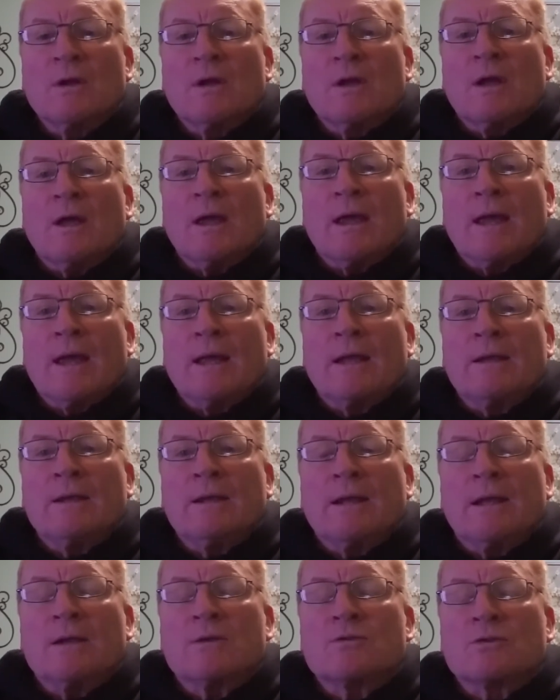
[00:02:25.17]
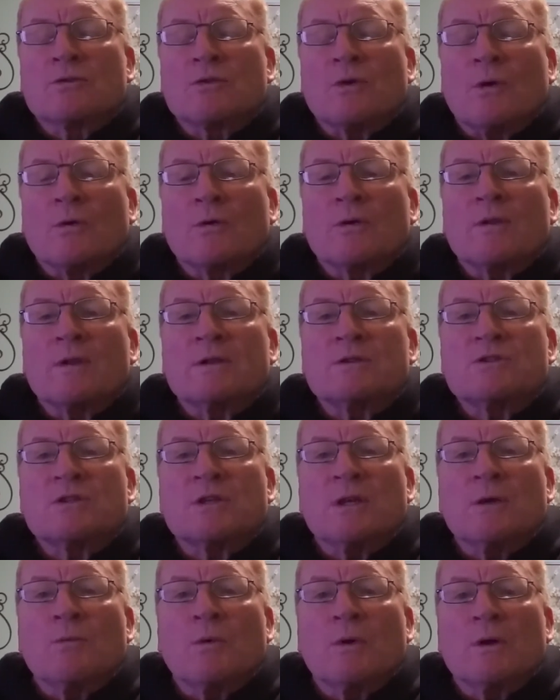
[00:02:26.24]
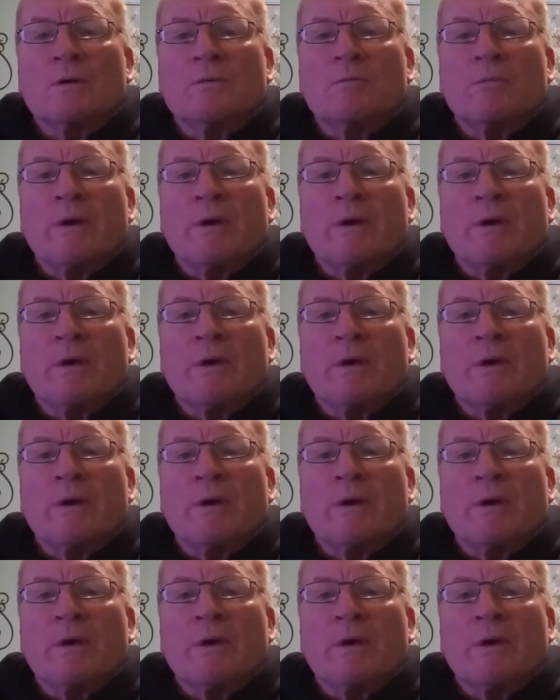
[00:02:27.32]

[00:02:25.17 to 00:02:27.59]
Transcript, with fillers: and the angel told her that she would